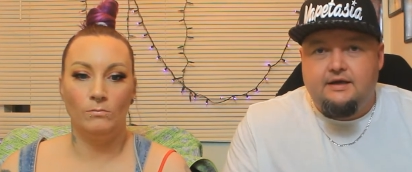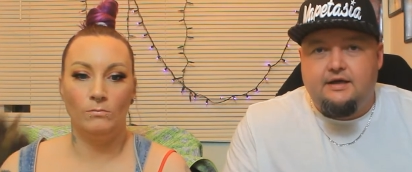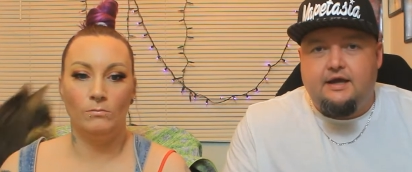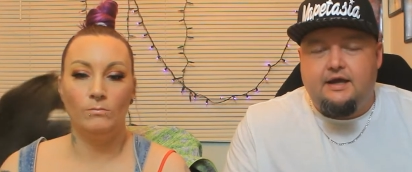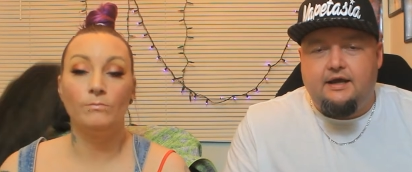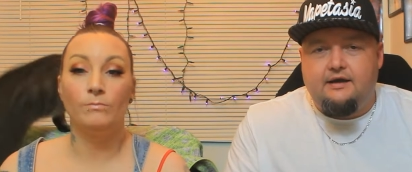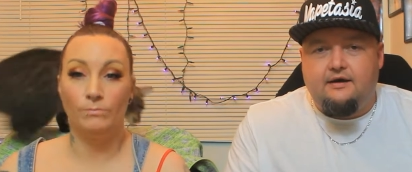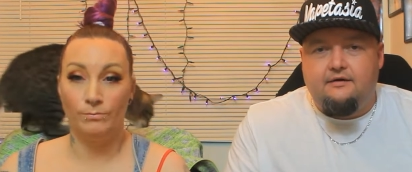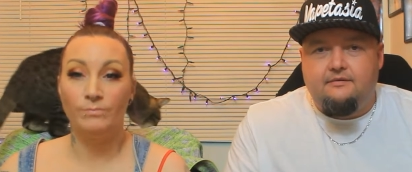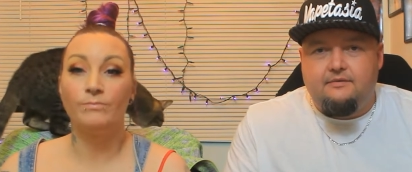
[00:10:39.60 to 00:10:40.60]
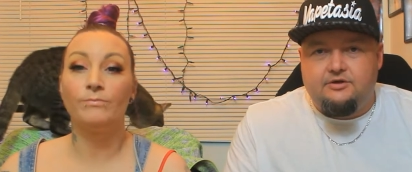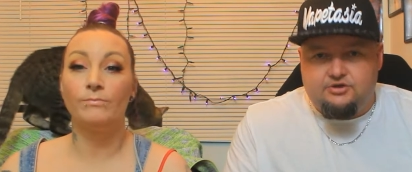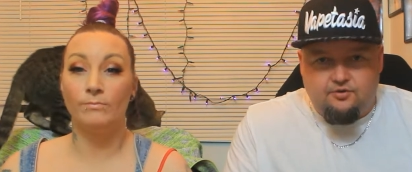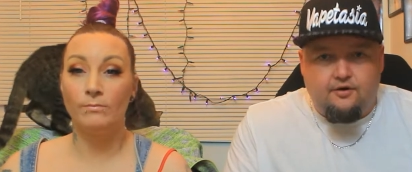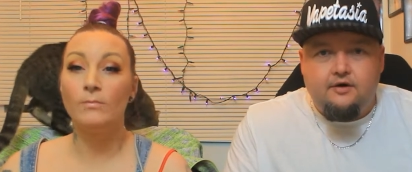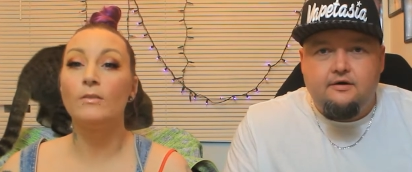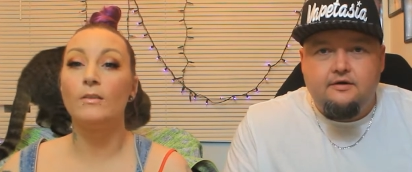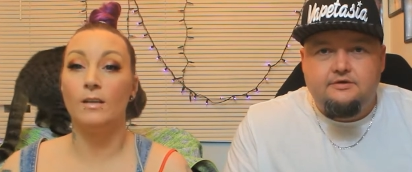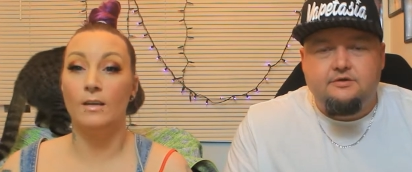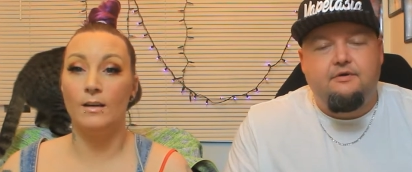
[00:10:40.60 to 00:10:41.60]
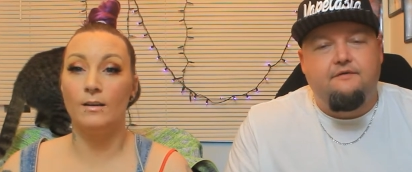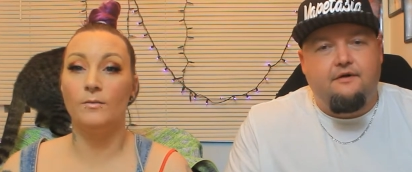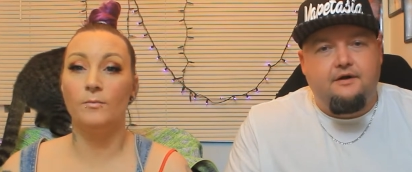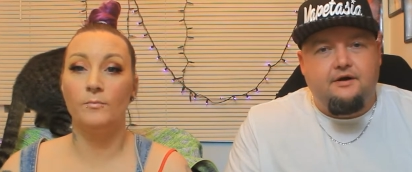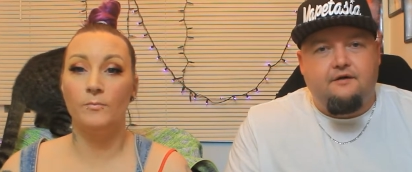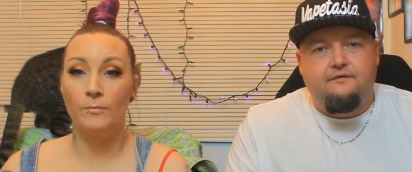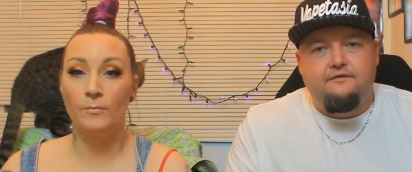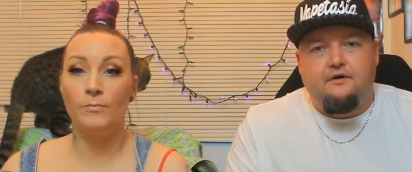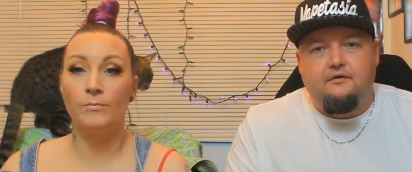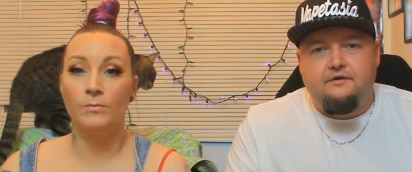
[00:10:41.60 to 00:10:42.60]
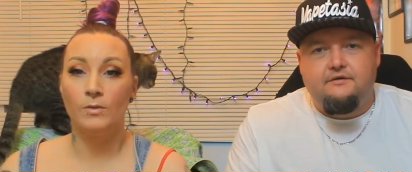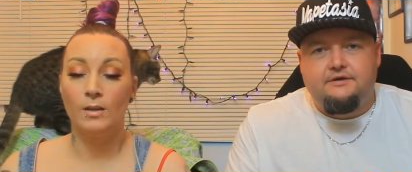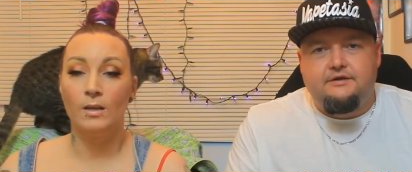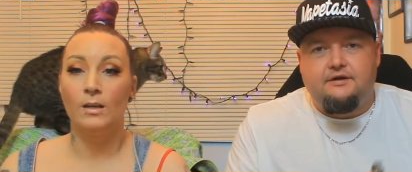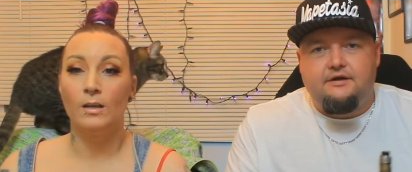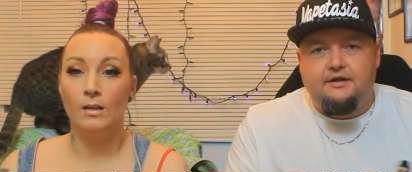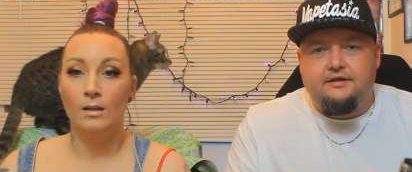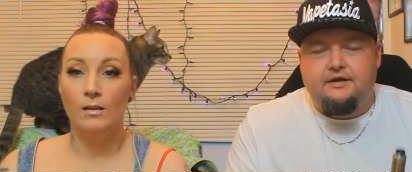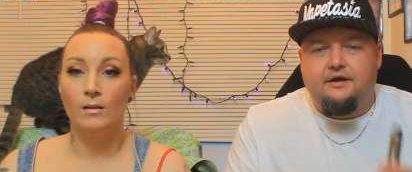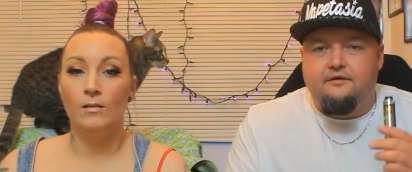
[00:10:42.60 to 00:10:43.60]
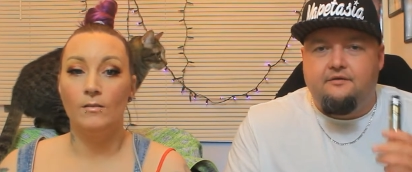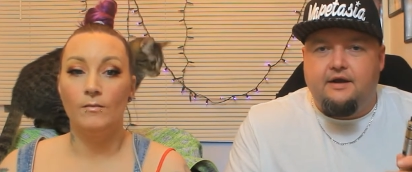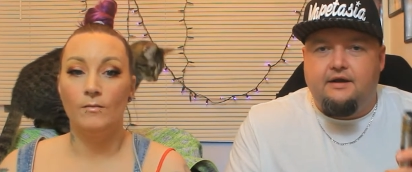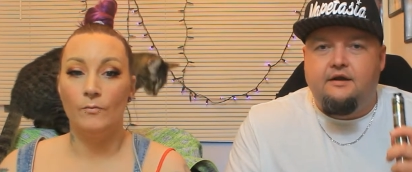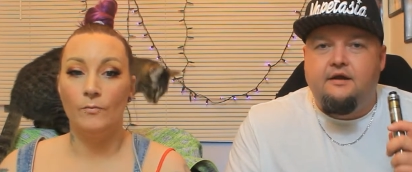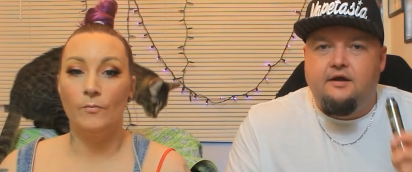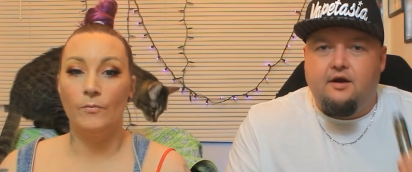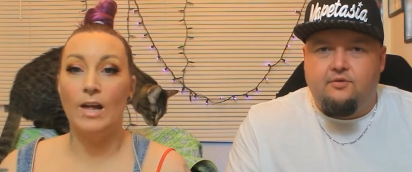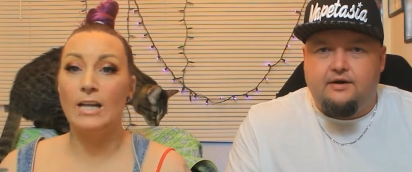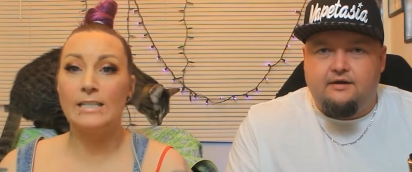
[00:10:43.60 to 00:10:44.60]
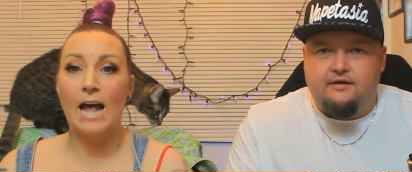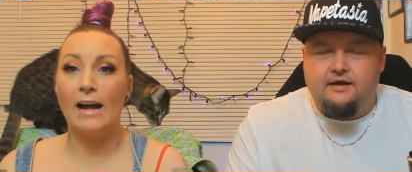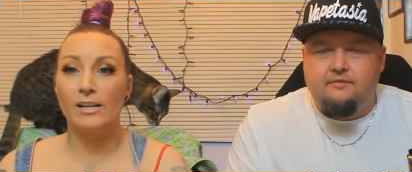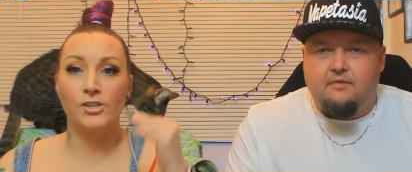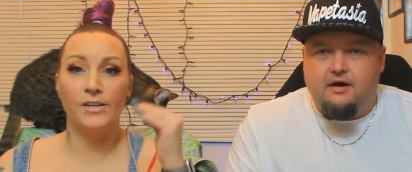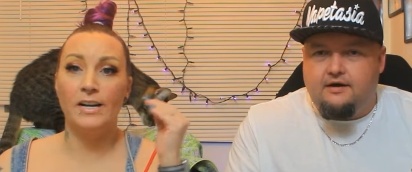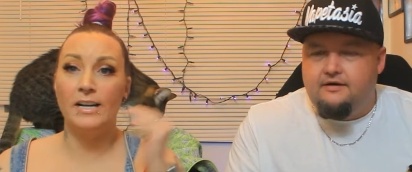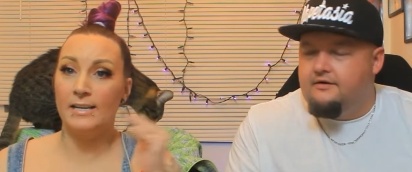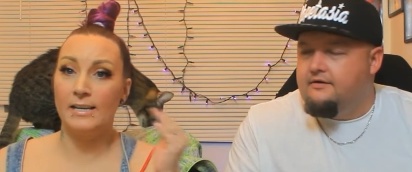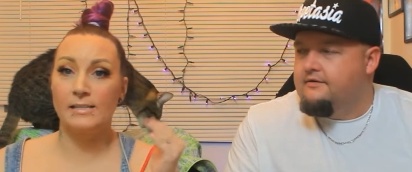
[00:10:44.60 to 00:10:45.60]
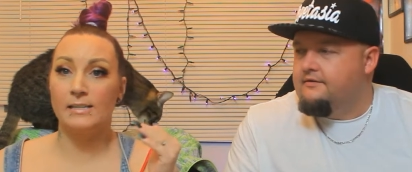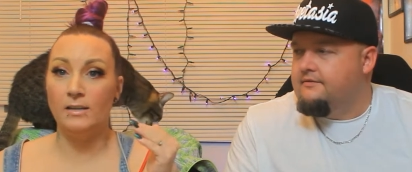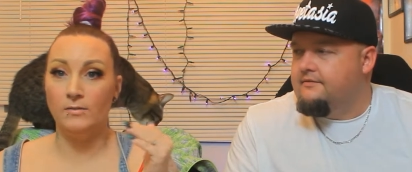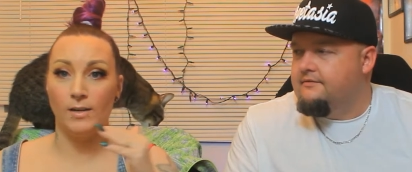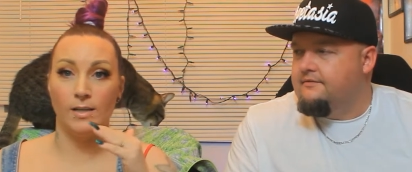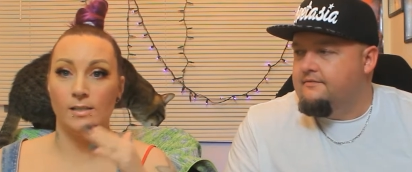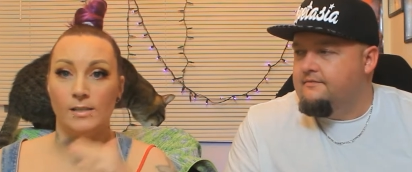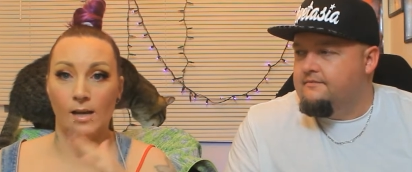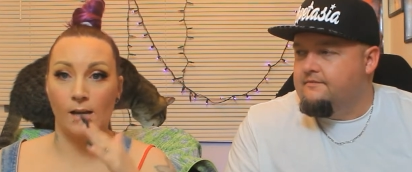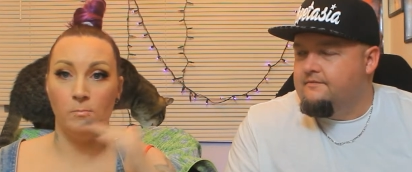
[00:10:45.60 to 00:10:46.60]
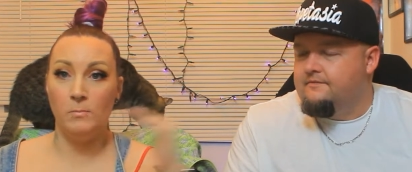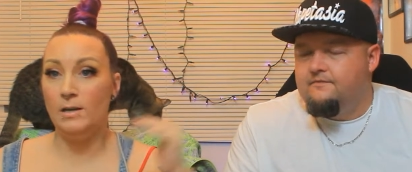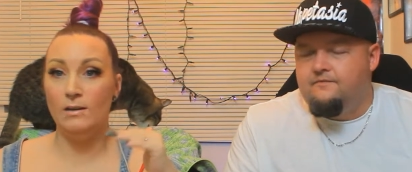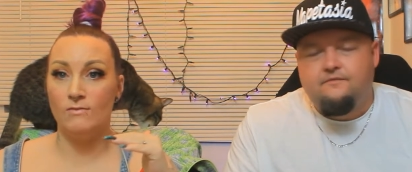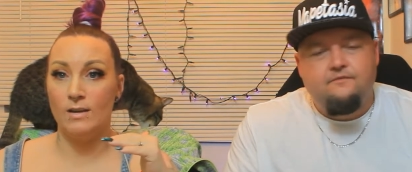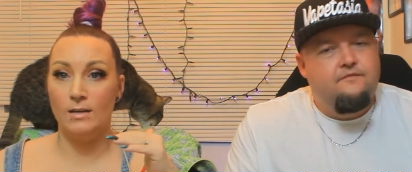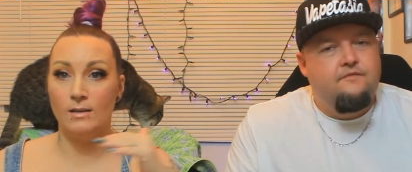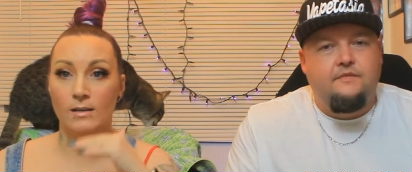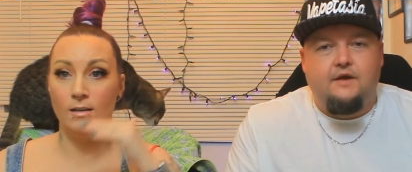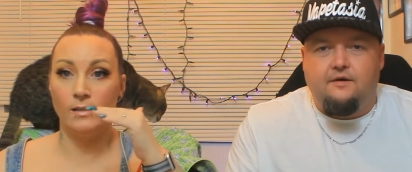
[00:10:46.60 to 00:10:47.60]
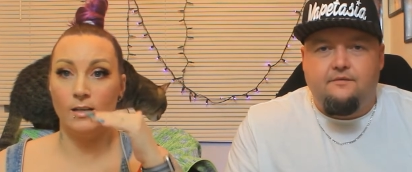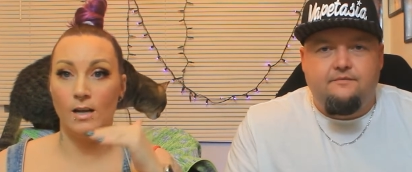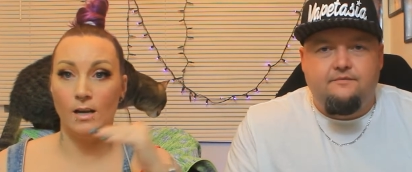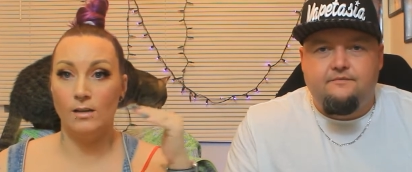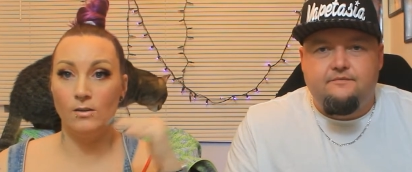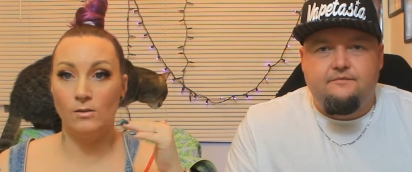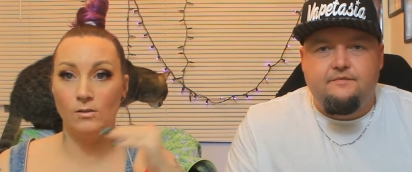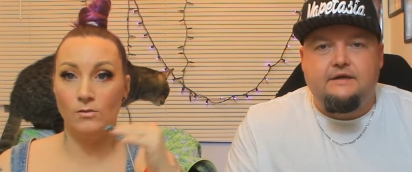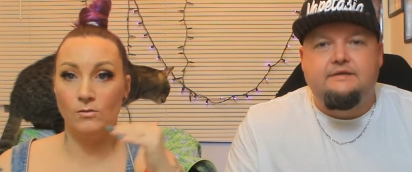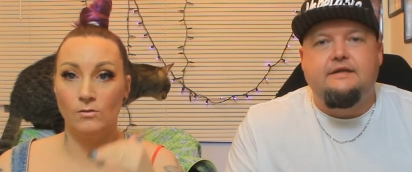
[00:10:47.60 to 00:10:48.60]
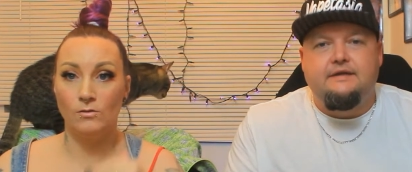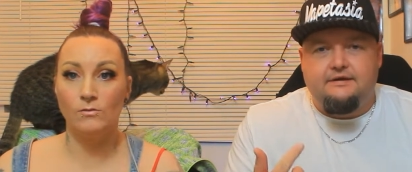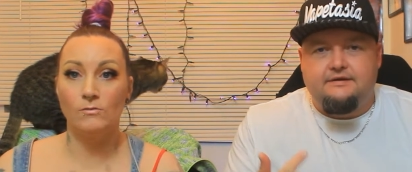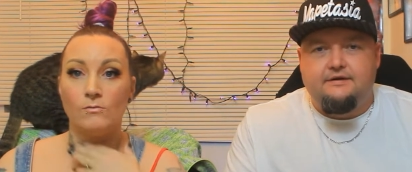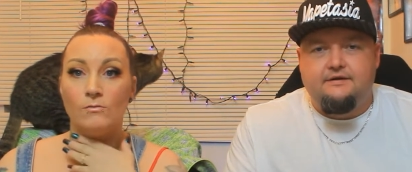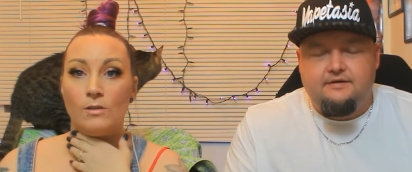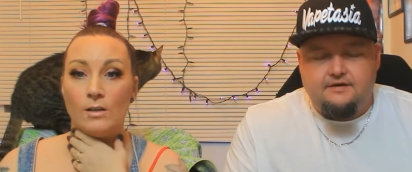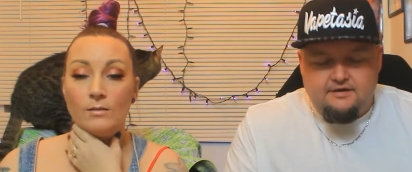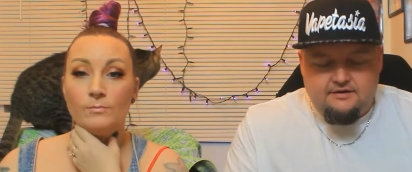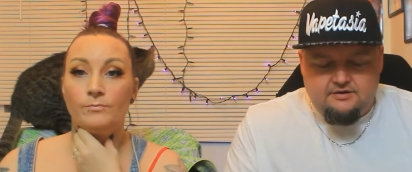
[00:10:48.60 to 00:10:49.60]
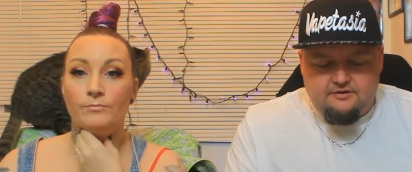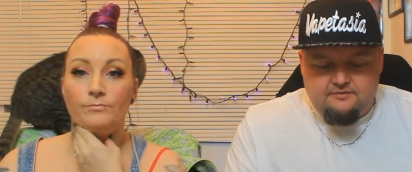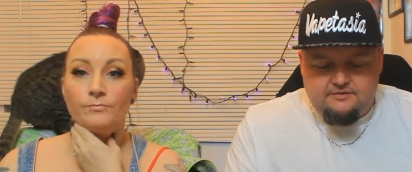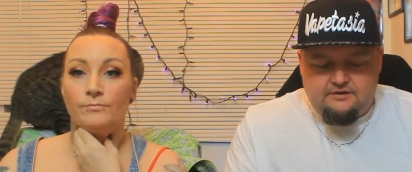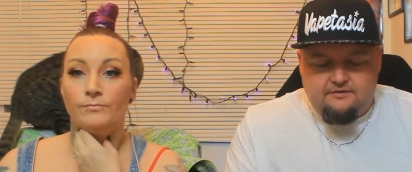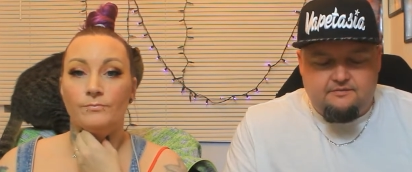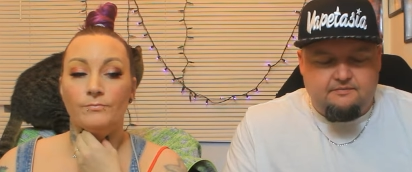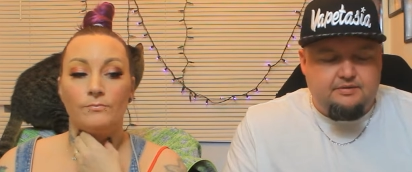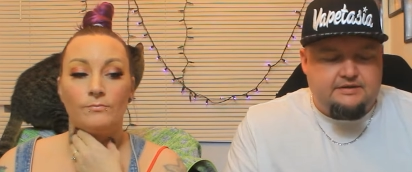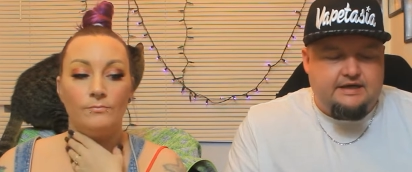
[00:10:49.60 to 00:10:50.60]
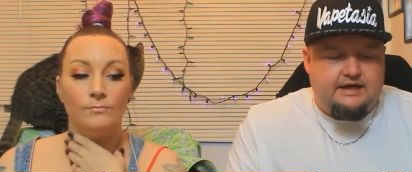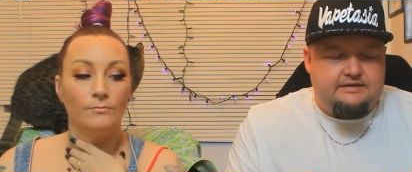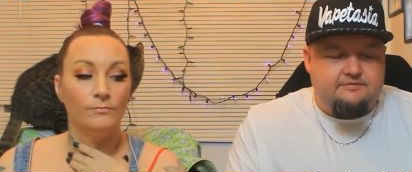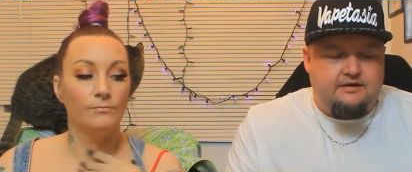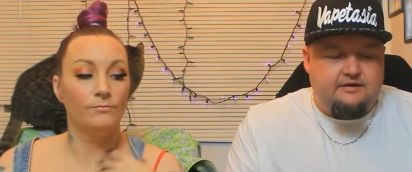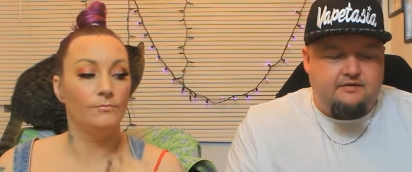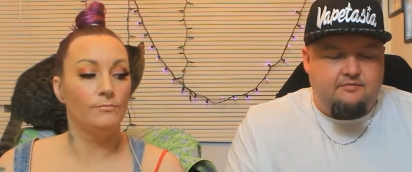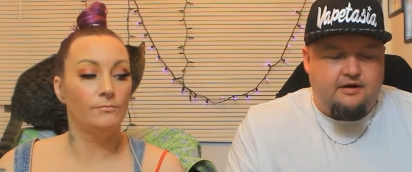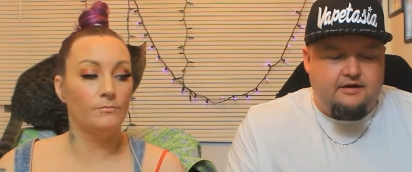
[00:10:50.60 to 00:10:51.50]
Speaker 1: a uh, a short. So yeah. be very careful. Don't use this on anything other than a regulated actually, mod. It doesn't
Speaker 2: even stick even. No, it's like
Speaker 1: it's indented. Yeah. So so besides the regulated mod